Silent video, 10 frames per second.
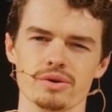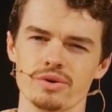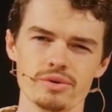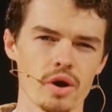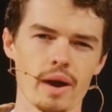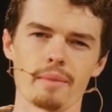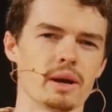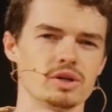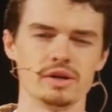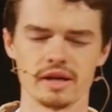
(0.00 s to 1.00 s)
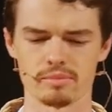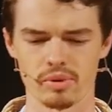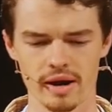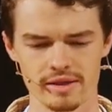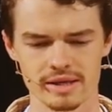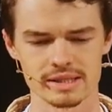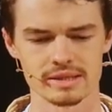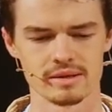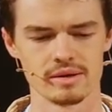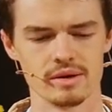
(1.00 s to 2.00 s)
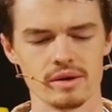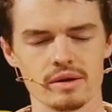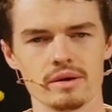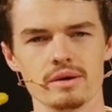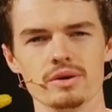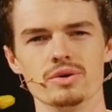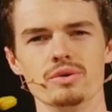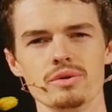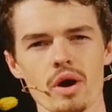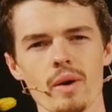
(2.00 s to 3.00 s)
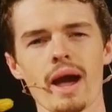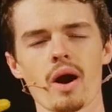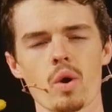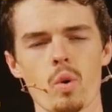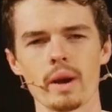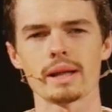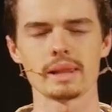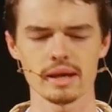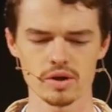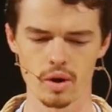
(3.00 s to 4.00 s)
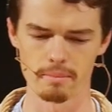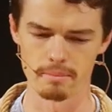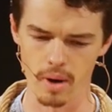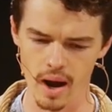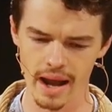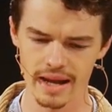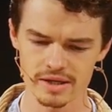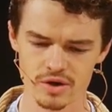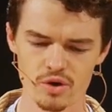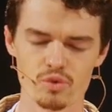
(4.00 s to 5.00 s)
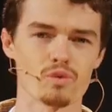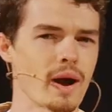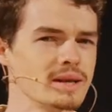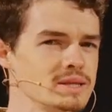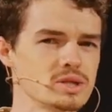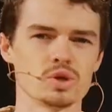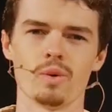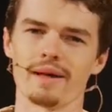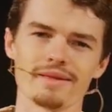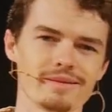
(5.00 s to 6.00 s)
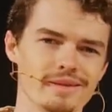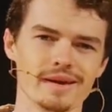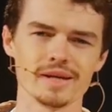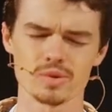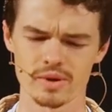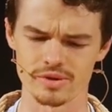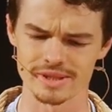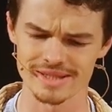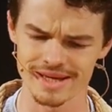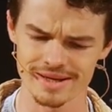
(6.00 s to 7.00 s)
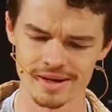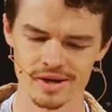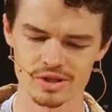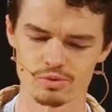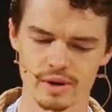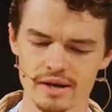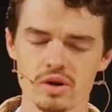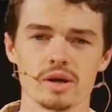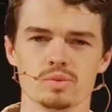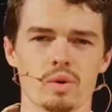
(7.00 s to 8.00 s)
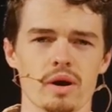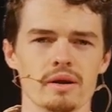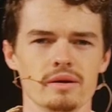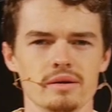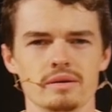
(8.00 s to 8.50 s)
You know how much you need to pray this. You know how quickly your mind runs to other things when you sit to read God's word.